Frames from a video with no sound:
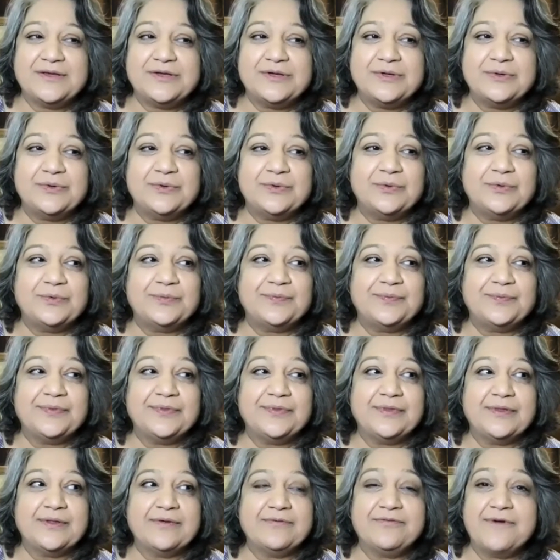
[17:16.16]
to
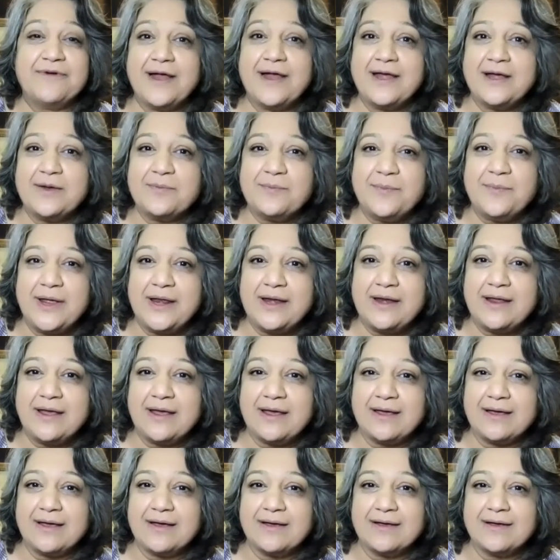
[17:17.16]
find a
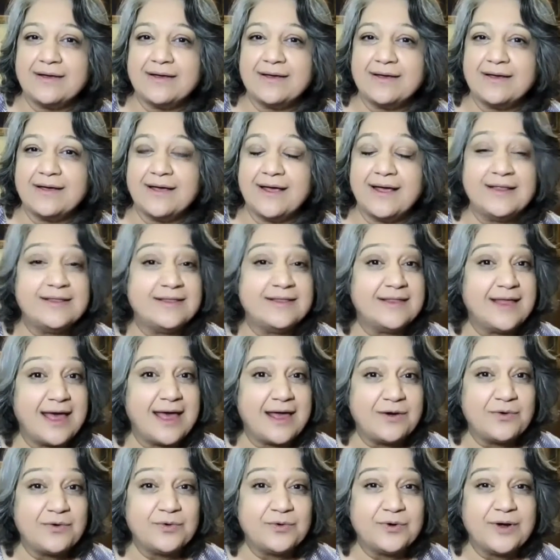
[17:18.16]
meaning in
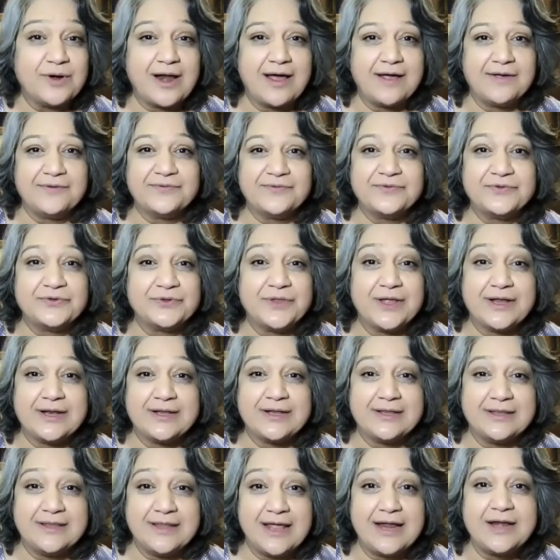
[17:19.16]
their own life so
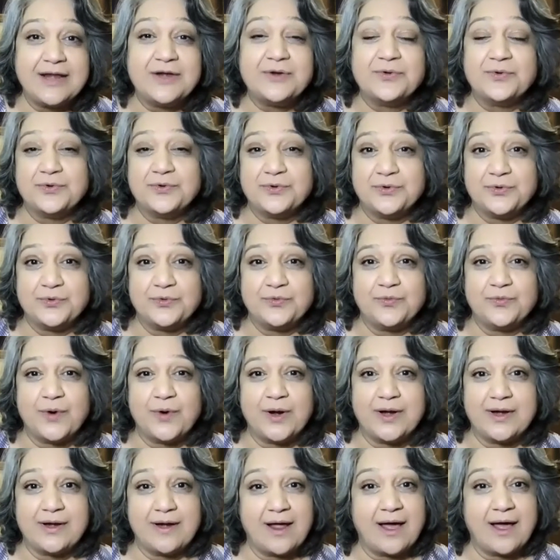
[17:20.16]
that they don't do
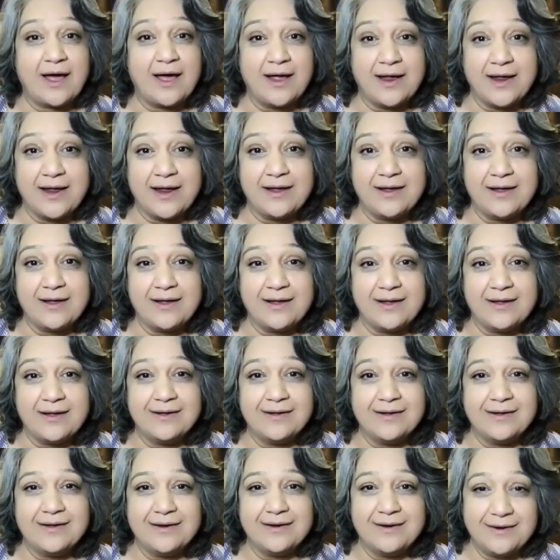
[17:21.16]
what I
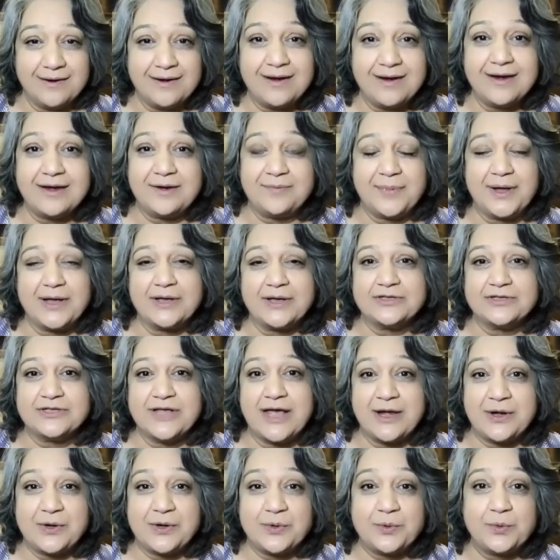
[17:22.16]
did. Because
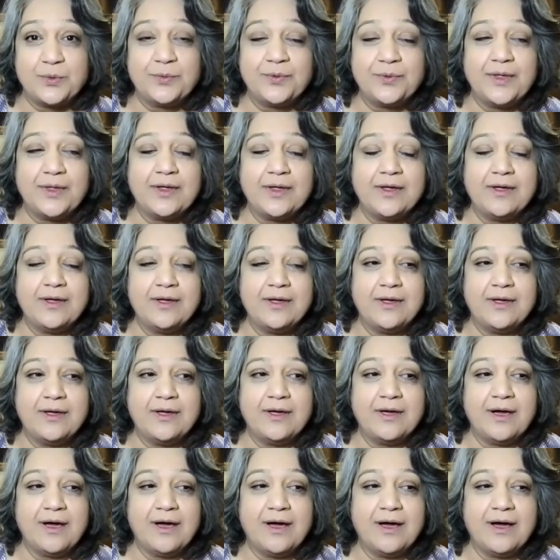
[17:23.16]
I know
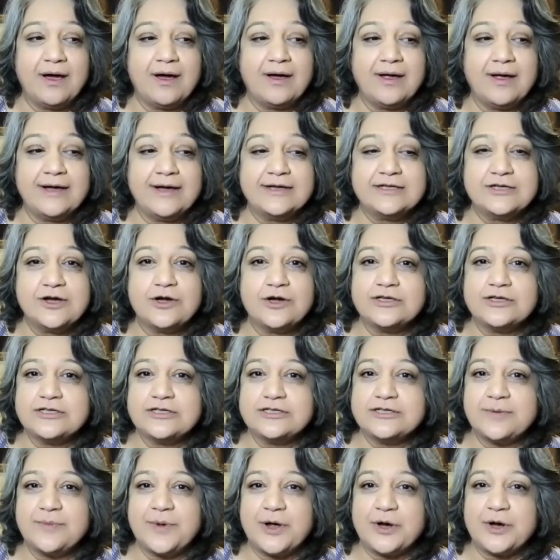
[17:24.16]
it's not
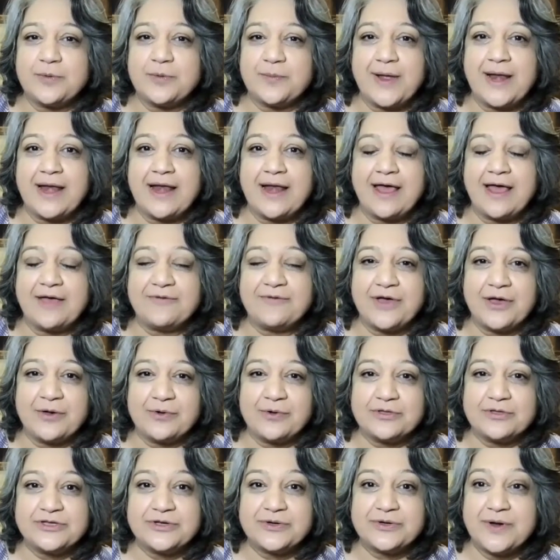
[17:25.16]
just about my life. I
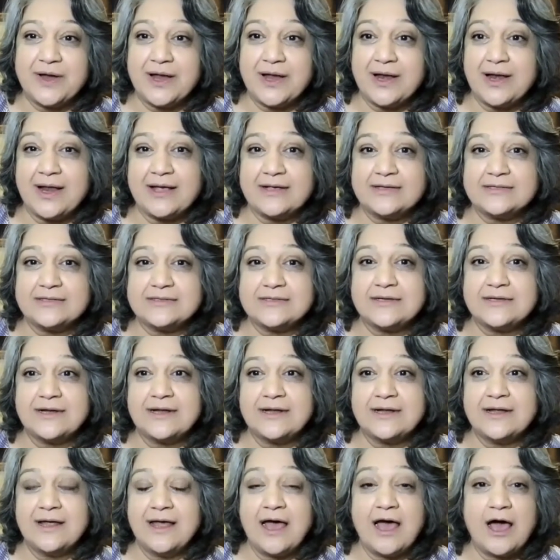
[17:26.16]
also realized
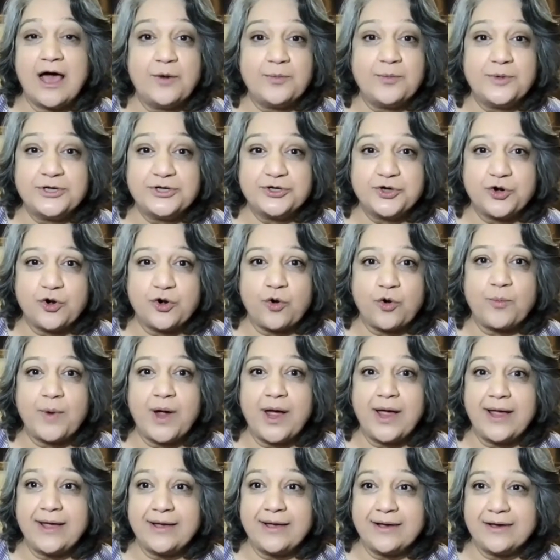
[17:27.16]
how much trauma
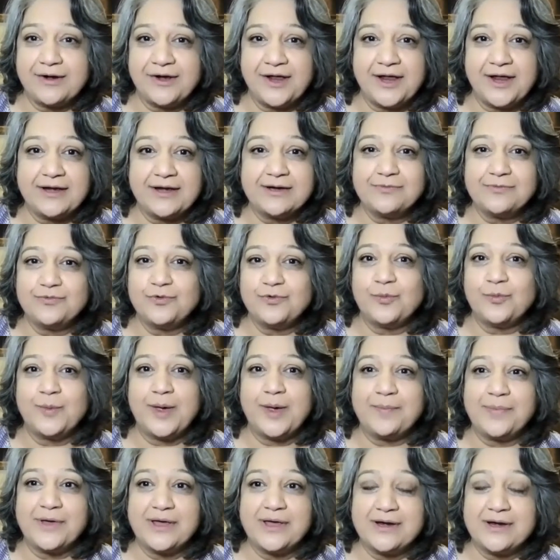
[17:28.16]
I created for
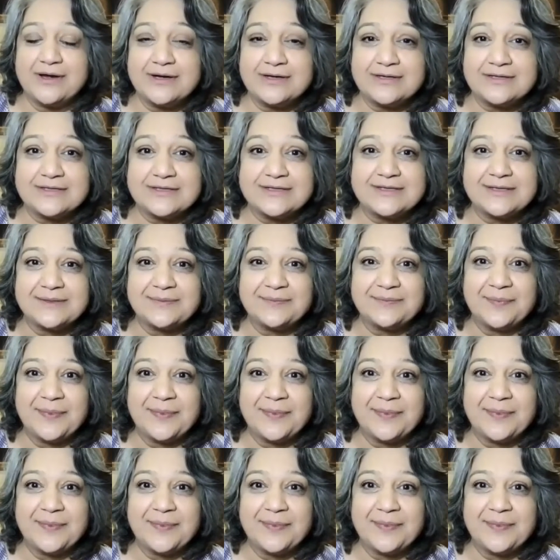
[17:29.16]
my parents